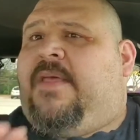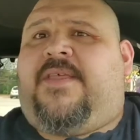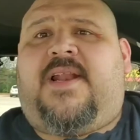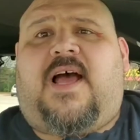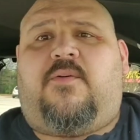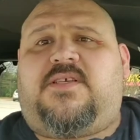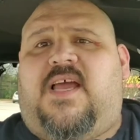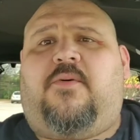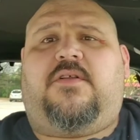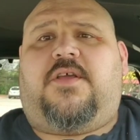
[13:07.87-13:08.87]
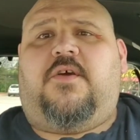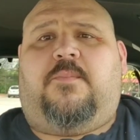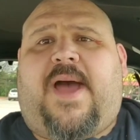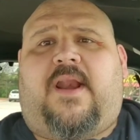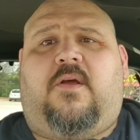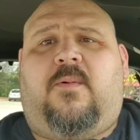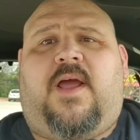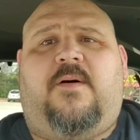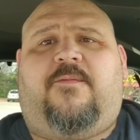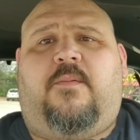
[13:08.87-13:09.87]
and then I was able to paddle
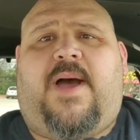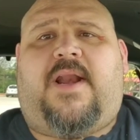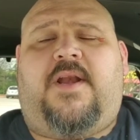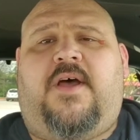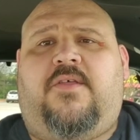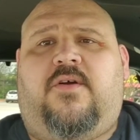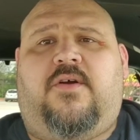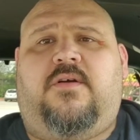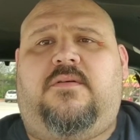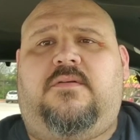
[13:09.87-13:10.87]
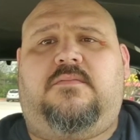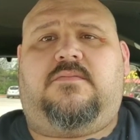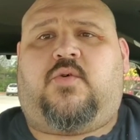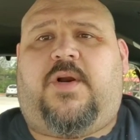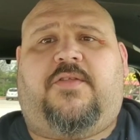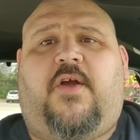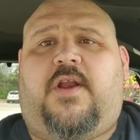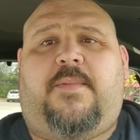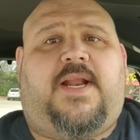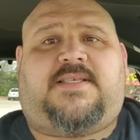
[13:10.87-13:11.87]
around for about another 20,
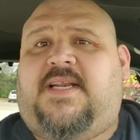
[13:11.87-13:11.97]
30 minutes.